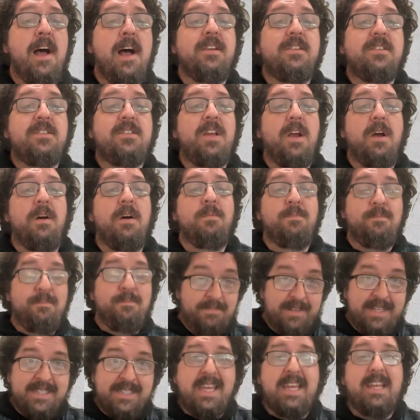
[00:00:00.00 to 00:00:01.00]
So
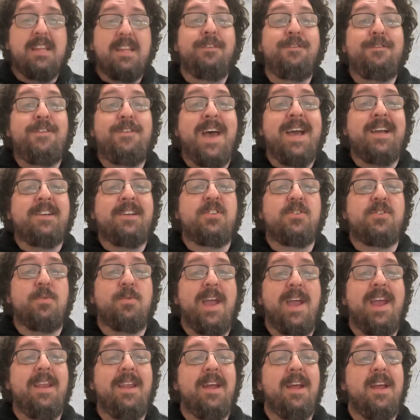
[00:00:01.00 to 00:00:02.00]
let's get the facts
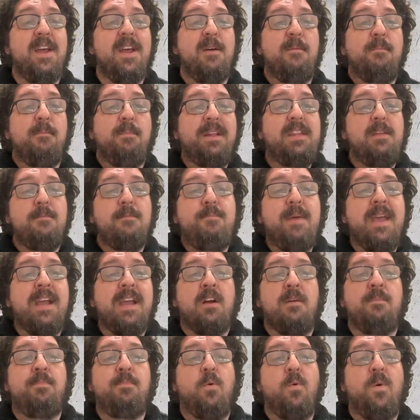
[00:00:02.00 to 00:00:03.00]
straight. But the
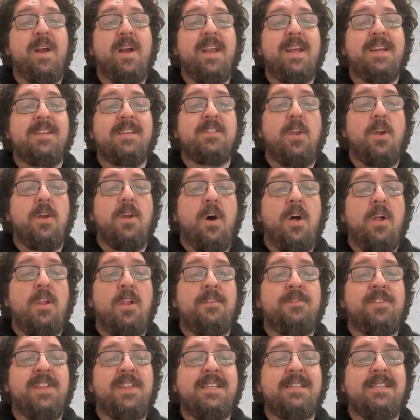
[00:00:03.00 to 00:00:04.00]
bigger point is that
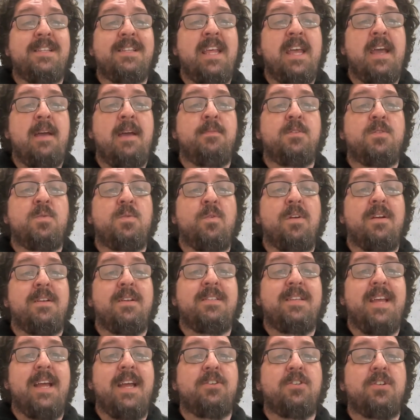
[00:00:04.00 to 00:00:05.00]
all of these libs were
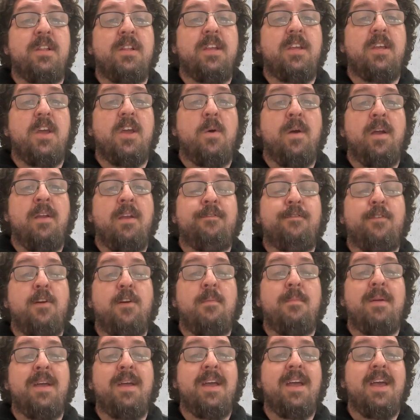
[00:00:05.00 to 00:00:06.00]
essentially going
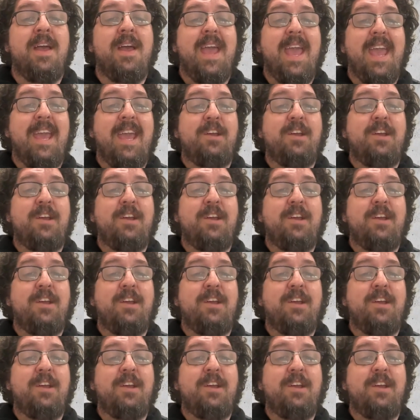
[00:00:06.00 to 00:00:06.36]
from a